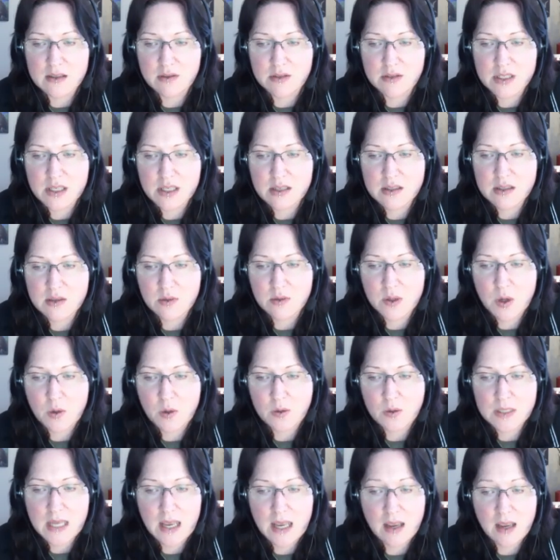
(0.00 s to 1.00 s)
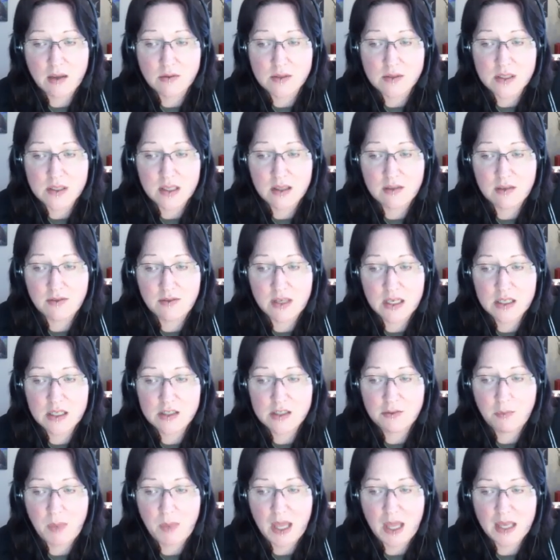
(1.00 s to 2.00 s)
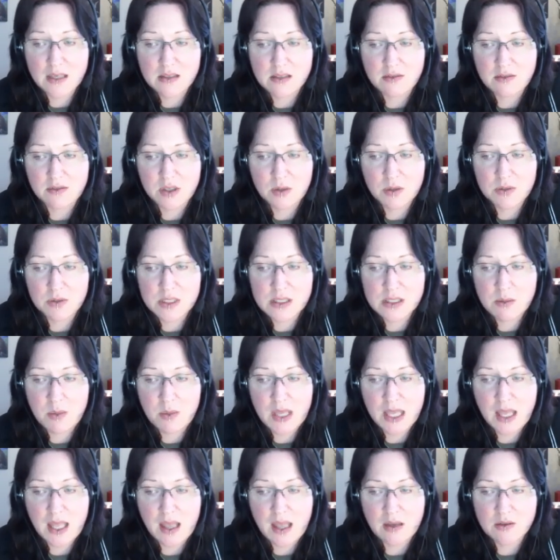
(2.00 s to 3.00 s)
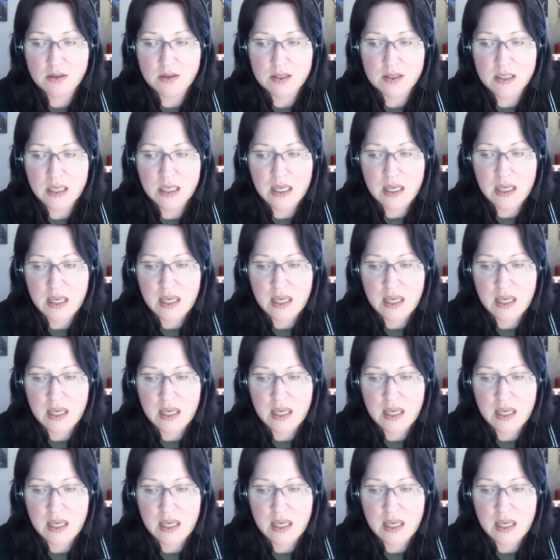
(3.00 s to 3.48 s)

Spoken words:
There is also an old house in the village of Bective known as the Big House.